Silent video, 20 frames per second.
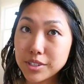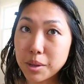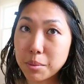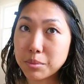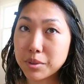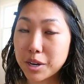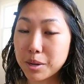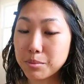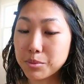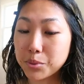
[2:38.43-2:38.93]

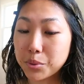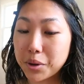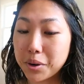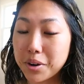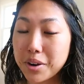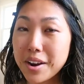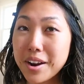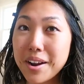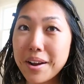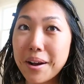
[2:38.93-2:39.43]
sometimes
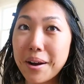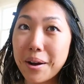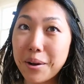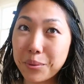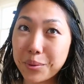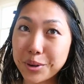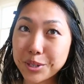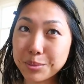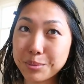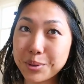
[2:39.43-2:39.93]
where I'll
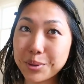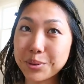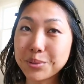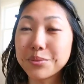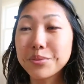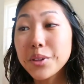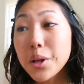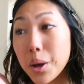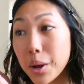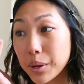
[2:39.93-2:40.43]
watch my
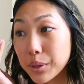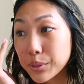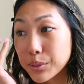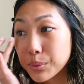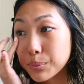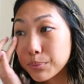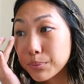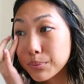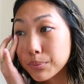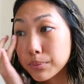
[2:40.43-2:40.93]
old vlogs,